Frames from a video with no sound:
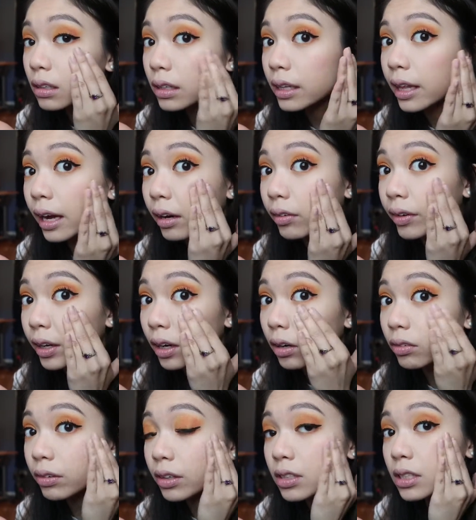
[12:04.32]
There we go.
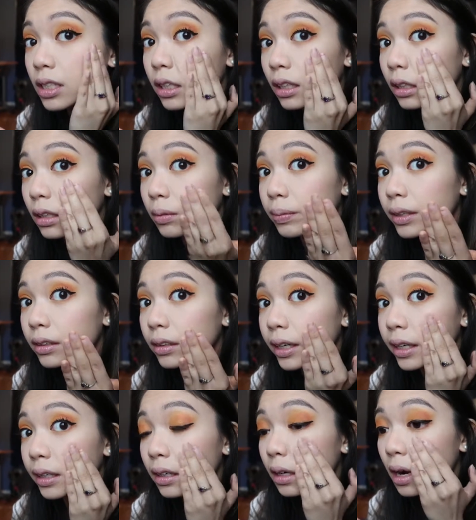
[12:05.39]
You see it a little bit,
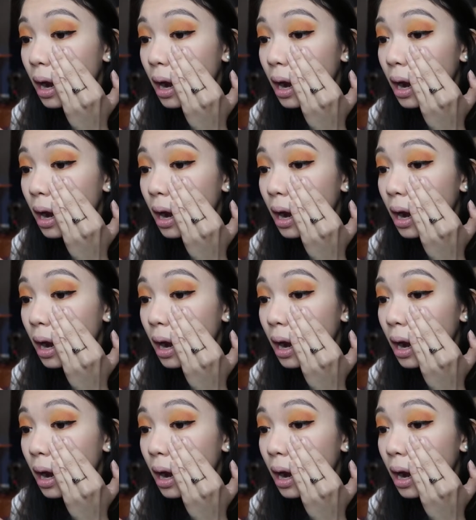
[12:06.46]
right?